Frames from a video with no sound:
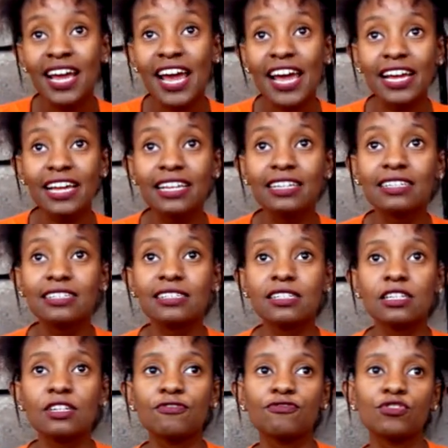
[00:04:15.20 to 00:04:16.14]
And
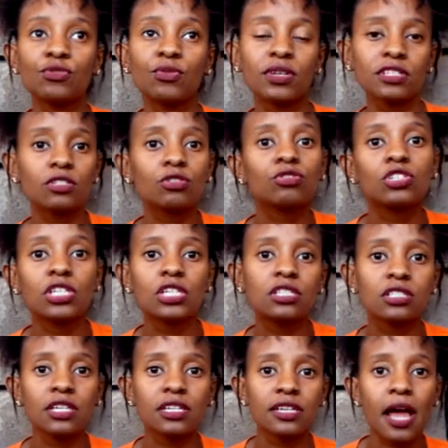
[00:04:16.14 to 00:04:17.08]
if you wanted to change
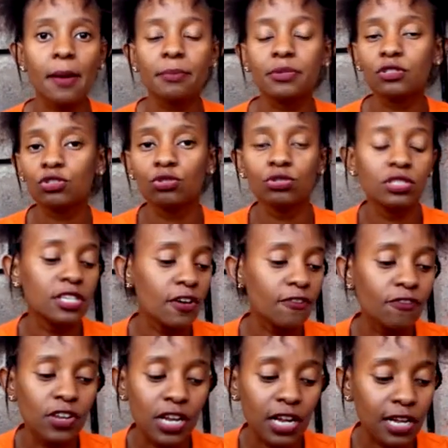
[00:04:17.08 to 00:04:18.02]
that habit, you
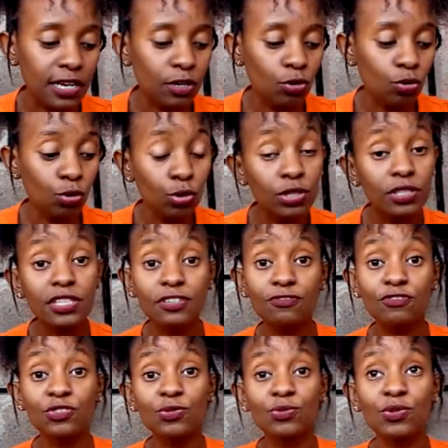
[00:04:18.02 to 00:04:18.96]
definitely could.
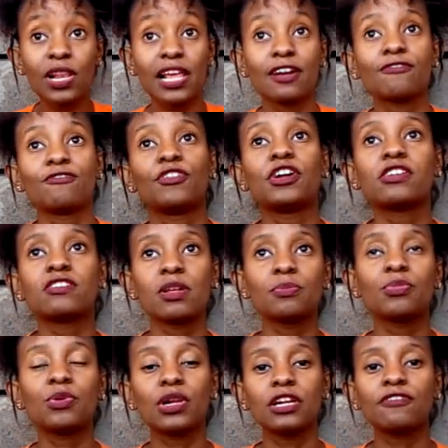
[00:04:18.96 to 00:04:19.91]
If you, like, for
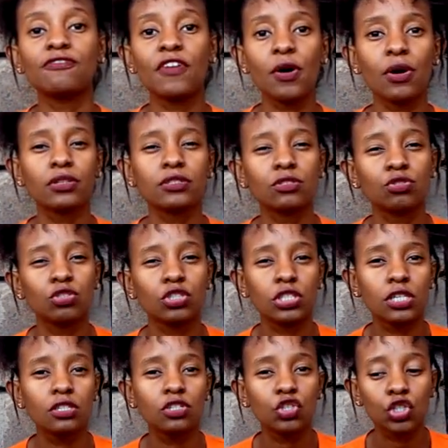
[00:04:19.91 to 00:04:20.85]
example, if I wanted to
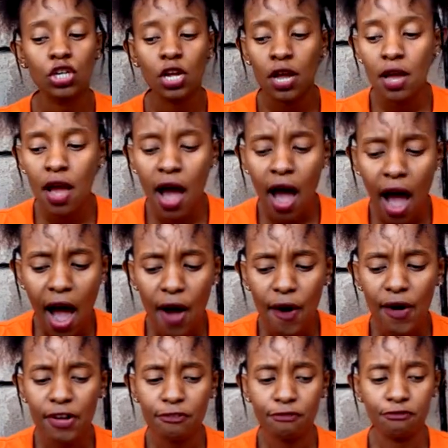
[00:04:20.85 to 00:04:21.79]
change how
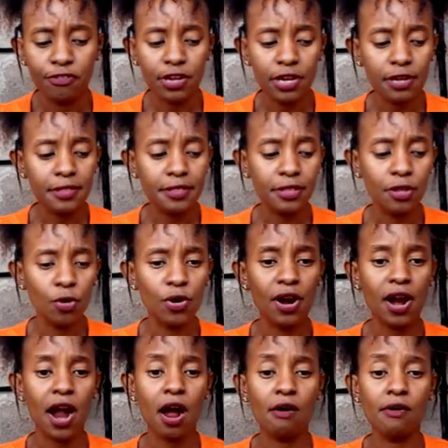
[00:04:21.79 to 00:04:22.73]
I feel or
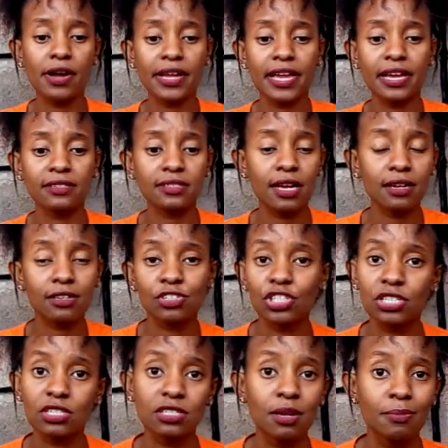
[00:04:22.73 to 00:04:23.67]
how I get
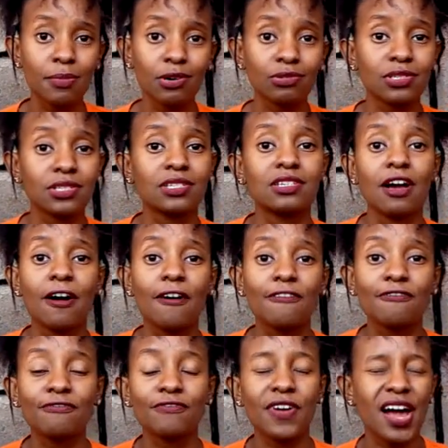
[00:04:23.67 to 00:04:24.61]
anxious about stuff,
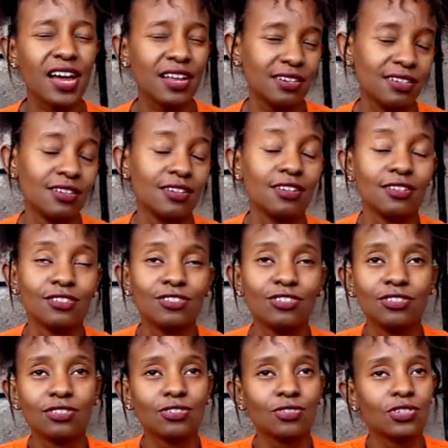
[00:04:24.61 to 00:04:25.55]
I'd
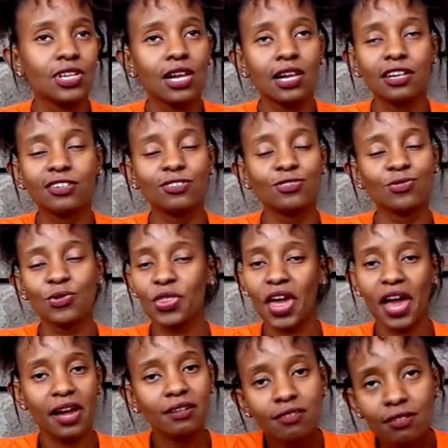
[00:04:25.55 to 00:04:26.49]
totally do
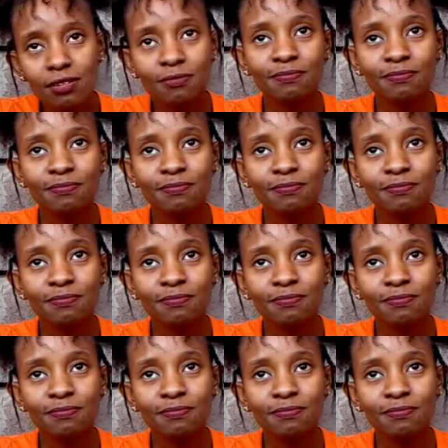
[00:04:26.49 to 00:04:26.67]
that.